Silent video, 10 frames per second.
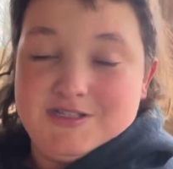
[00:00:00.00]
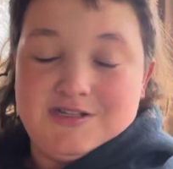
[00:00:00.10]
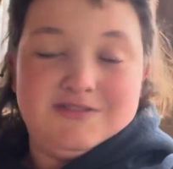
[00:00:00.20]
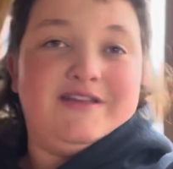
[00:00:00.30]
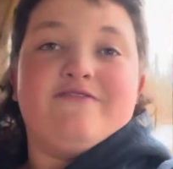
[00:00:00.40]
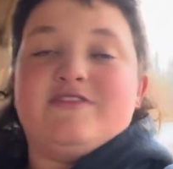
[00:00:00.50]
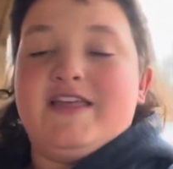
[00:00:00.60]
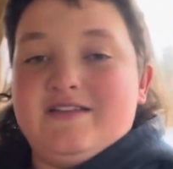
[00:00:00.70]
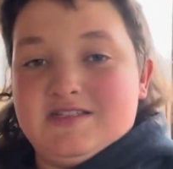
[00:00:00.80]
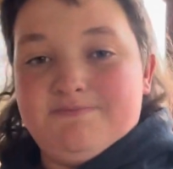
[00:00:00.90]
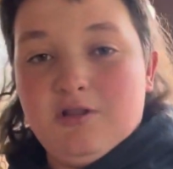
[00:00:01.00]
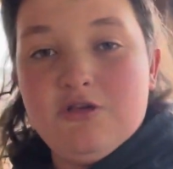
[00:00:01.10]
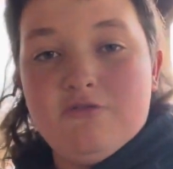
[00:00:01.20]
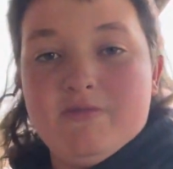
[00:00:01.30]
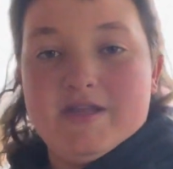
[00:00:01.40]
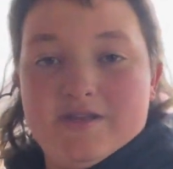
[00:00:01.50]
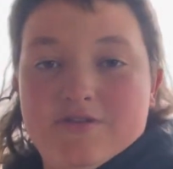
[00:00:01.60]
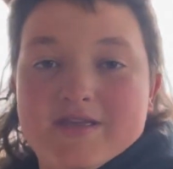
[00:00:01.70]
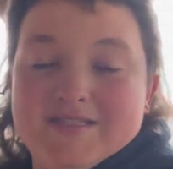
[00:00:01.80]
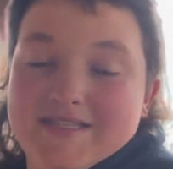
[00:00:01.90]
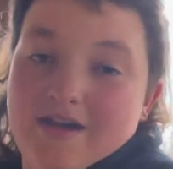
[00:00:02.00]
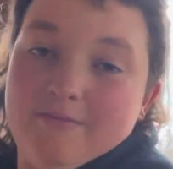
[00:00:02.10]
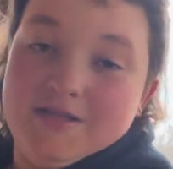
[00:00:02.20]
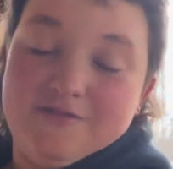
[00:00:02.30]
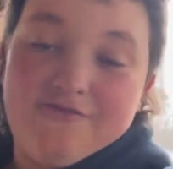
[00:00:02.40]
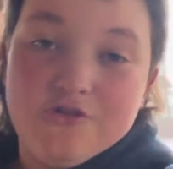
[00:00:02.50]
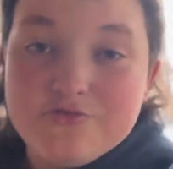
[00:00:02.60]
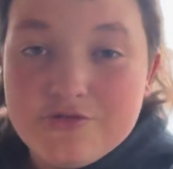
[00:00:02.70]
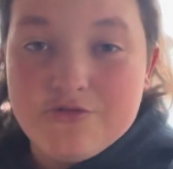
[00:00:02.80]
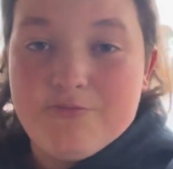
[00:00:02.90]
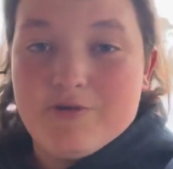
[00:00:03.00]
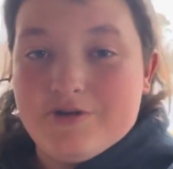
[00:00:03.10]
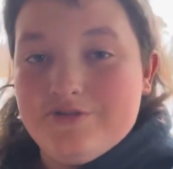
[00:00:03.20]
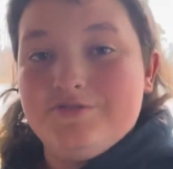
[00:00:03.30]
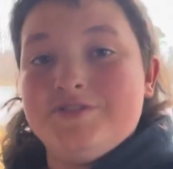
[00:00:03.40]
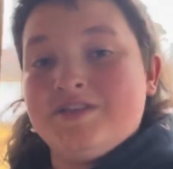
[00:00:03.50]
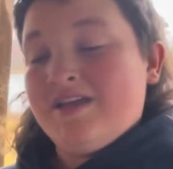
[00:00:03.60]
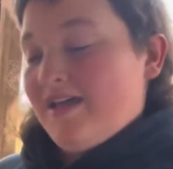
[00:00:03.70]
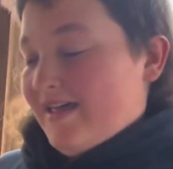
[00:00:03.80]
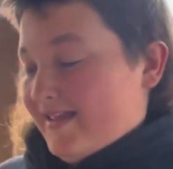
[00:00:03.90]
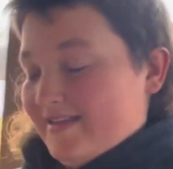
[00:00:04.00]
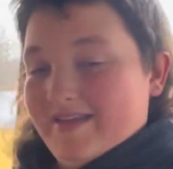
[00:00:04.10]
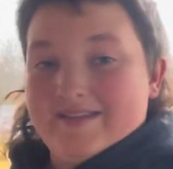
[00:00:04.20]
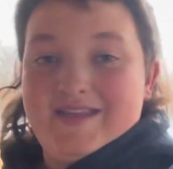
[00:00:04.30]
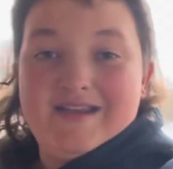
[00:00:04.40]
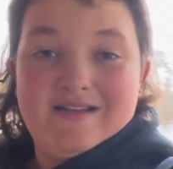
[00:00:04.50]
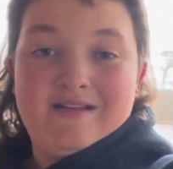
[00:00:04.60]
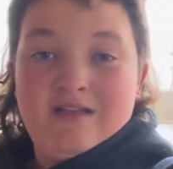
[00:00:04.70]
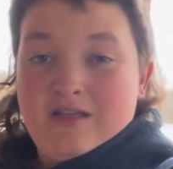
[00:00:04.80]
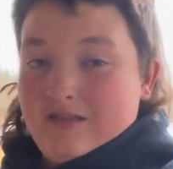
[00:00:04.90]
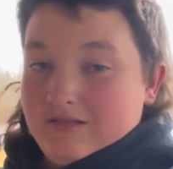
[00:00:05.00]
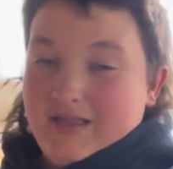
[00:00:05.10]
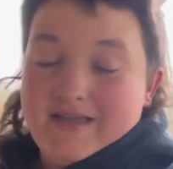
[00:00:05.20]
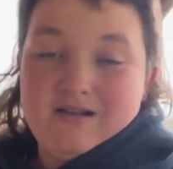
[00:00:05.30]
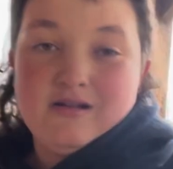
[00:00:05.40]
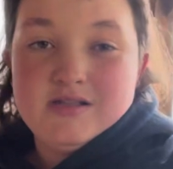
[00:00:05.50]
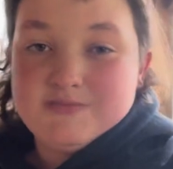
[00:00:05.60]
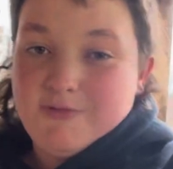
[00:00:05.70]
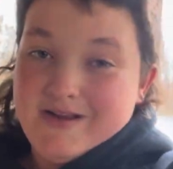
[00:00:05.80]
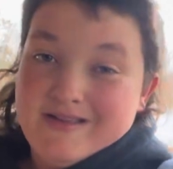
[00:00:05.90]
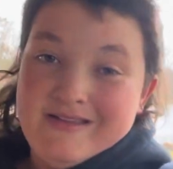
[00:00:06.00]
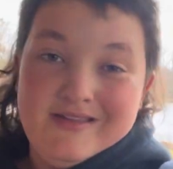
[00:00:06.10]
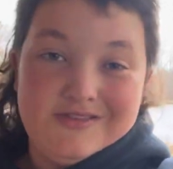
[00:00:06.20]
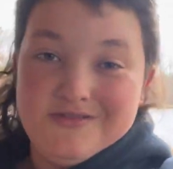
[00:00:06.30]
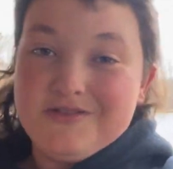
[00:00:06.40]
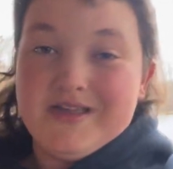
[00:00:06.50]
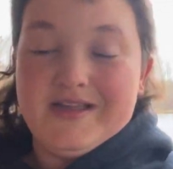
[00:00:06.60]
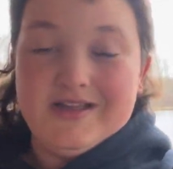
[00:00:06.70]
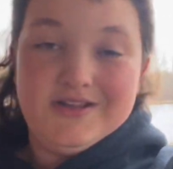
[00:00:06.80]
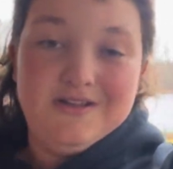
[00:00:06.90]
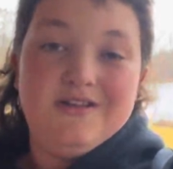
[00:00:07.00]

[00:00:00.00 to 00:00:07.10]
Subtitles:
Because everything's blooming. You can see how much fruit you produce. And, yeah, during later spring, you'll get a good